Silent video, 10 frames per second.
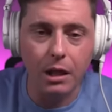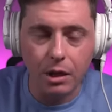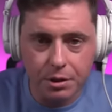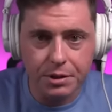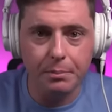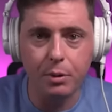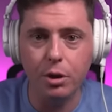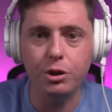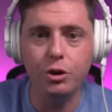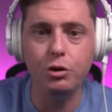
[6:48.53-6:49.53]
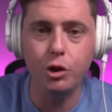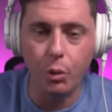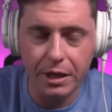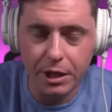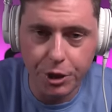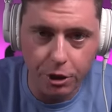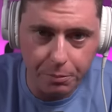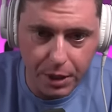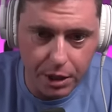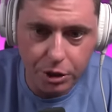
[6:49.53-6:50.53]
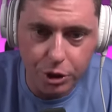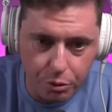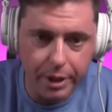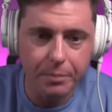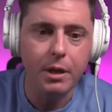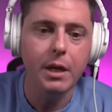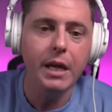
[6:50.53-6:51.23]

Luxembourg to join the European Union.